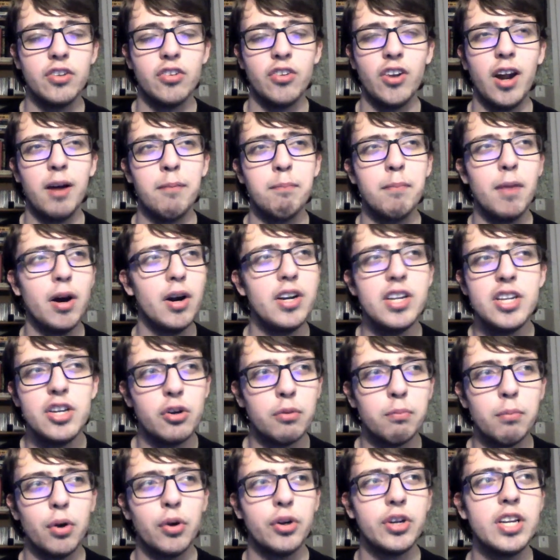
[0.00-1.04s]
It's not
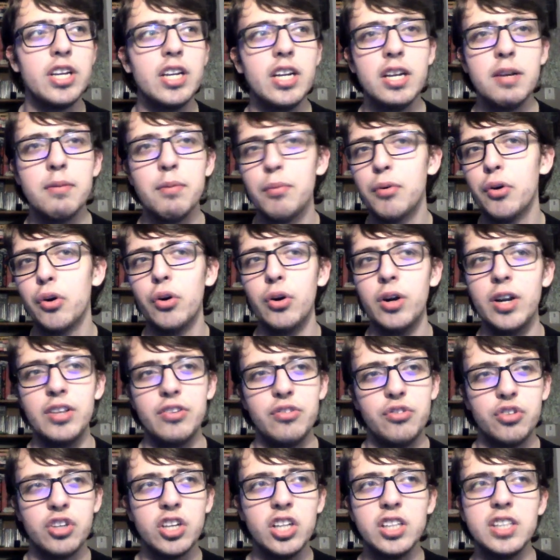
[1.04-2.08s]
muddy or murky anymore.
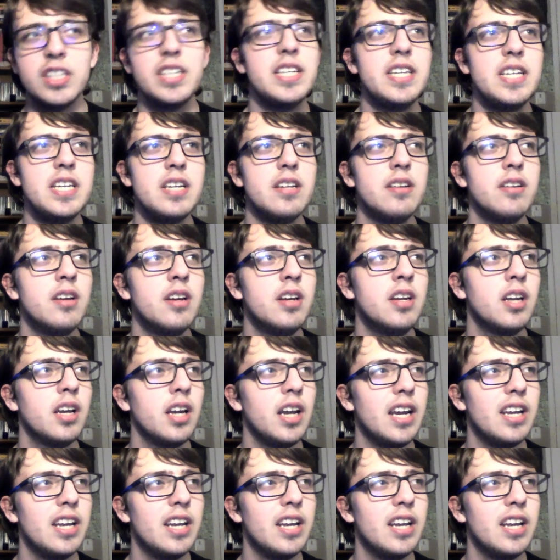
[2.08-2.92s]
It's clean.